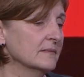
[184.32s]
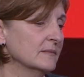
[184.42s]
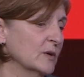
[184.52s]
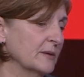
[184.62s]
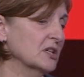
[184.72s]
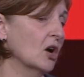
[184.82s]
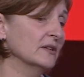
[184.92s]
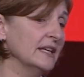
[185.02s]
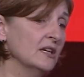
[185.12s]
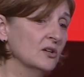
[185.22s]
what I would call
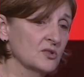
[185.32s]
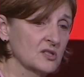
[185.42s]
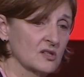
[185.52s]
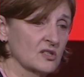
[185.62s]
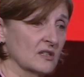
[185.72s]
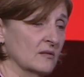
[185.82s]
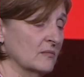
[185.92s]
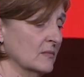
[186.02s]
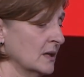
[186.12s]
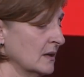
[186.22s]

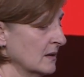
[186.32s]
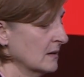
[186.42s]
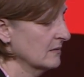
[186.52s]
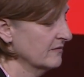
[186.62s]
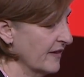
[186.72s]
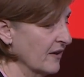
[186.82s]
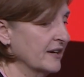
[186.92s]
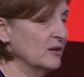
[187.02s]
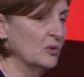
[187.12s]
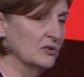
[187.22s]
ecosystem
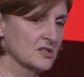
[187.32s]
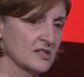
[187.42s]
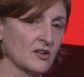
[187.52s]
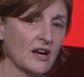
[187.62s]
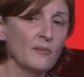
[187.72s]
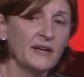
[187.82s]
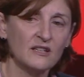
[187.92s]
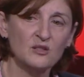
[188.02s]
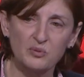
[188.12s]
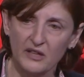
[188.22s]
variables that are coming
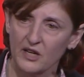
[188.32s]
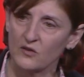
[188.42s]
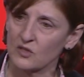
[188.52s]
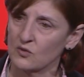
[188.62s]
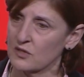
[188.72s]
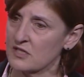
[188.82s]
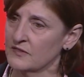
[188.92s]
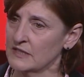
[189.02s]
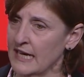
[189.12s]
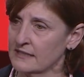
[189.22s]
into play over the course of the
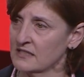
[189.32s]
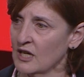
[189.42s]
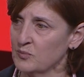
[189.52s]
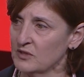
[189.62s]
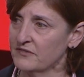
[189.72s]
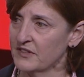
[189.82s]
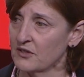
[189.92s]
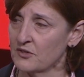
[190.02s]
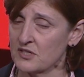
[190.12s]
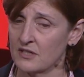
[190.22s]
last couple of
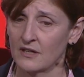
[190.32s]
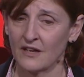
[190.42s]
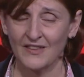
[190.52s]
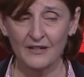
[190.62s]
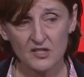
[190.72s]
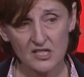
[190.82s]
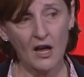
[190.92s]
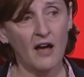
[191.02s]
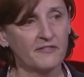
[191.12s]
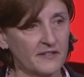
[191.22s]
years that have
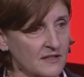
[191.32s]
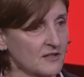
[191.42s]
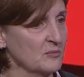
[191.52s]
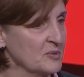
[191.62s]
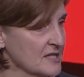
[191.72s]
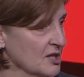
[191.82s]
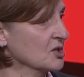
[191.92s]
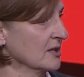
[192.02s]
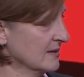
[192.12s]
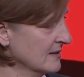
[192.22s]
softened the
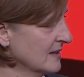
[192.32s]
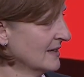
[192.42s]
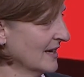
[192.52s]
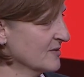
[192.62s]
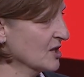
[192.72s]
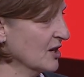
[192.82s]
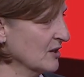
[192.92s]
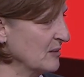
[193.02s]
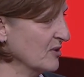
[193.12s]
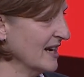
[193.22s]
position of
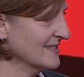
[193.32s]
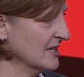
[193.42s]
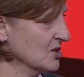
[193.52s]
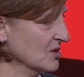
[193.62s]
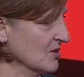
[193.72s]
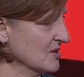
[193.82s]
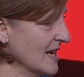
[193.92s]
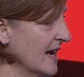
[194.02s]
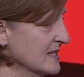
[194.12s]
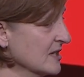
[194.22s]
security practitioners
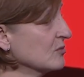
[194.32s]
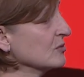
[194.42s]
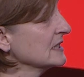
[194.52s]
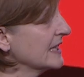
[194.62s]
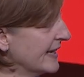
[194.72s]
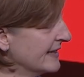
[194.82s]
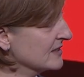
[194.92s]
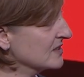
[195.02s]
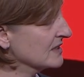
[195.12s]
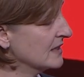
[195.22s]
as it
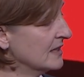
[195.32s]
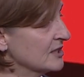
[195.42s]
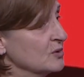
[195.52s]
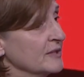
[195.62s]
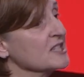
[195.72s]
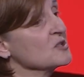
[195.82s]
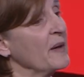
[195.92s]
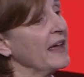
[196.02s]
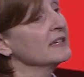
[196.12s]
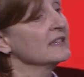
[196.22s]
relates to
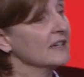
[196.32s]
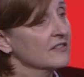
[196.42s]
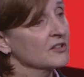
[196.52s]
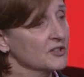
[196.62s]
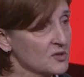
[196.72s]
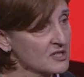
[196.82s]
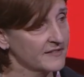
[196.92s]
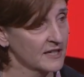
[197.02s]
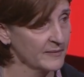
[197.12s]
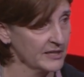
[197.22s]
expanding their use of
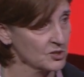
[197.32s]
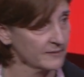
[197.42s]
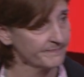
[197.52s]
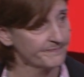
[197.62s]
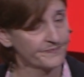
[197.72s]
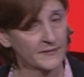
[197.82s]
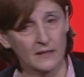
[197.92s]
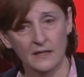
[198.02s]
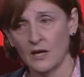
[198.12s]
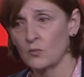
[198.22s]
automation.
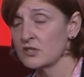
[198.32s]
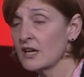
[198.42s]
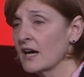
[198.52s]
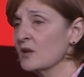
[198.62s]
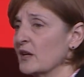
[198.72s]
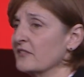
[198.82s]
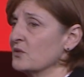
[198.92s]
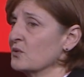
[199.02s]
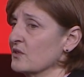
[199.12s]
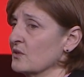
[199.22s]
And we'll talk about a
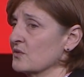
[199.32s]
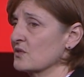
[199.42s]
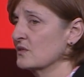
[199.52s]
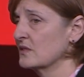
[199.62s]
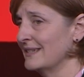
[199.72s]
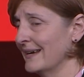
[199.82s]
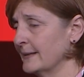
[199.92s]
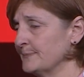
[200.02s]
few of those today.